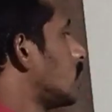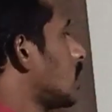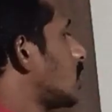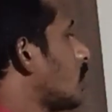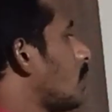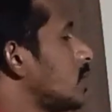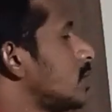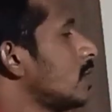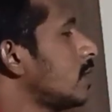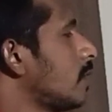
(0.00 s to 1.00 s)
Sixth
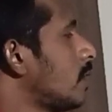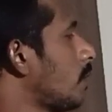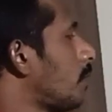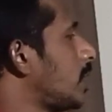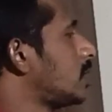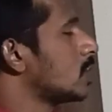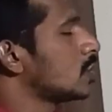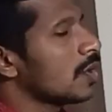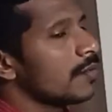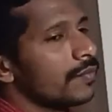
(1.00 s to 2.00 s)
question,
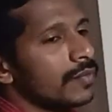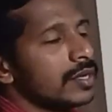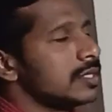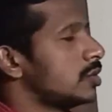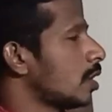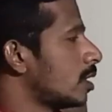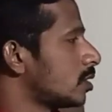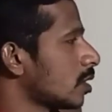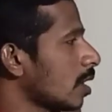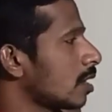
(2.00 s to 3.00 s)
features of
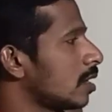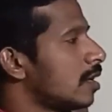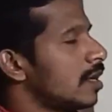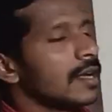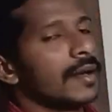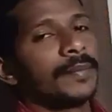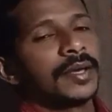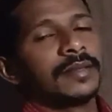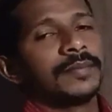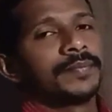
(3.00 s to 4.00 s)
joint stock
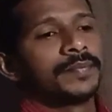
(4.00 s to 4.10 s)
company.